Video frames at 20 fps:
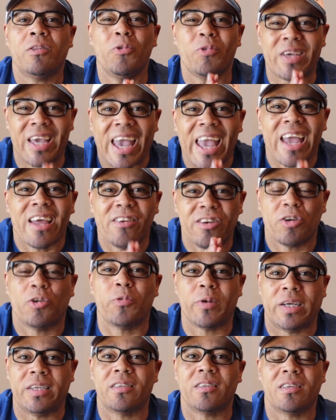You can
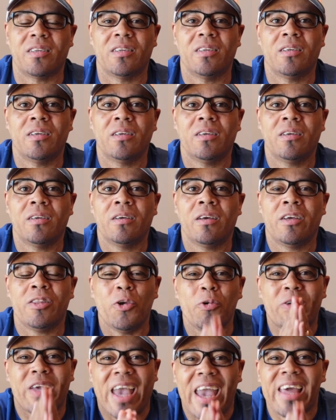do it.
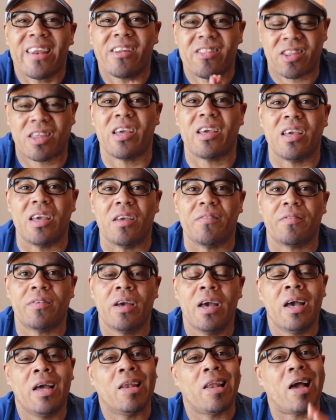You can achieve.
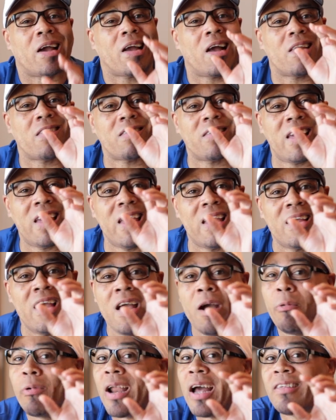Like I
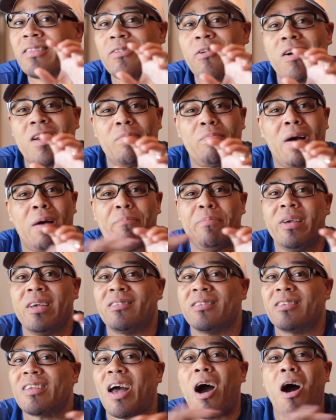said, when I started my
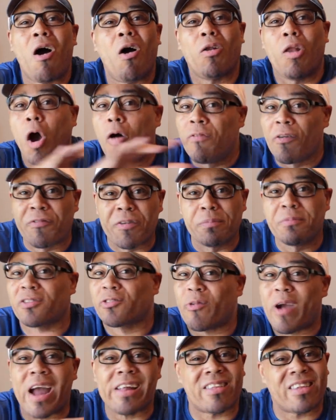business all over from
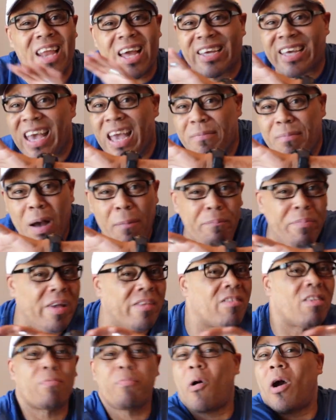scratch and I gave my
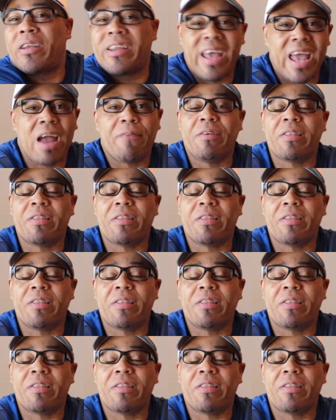business partner